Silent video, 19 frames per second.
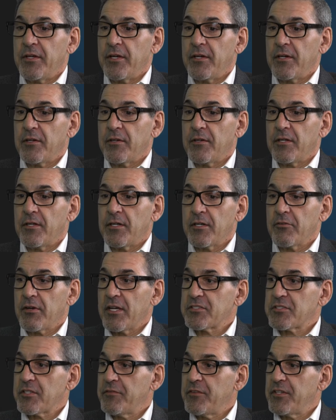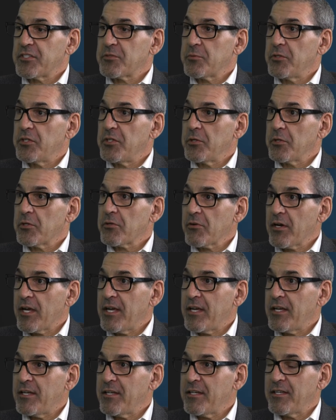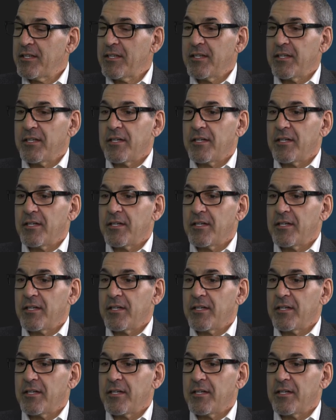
their aggressiveness with Ukraine,